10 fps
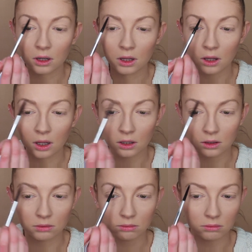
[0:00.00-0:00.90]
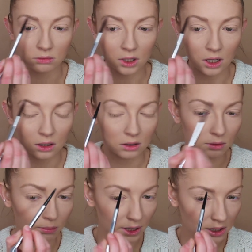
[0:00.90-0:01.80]
And then, yeah,
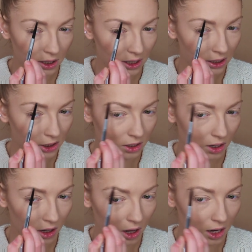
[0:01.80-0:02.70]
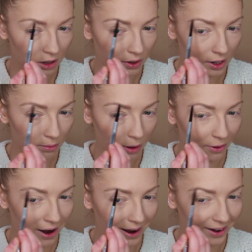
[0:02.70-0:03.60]
I'm basically just colouring in my
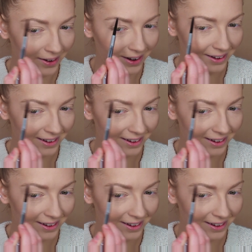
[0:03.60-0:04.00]
brow.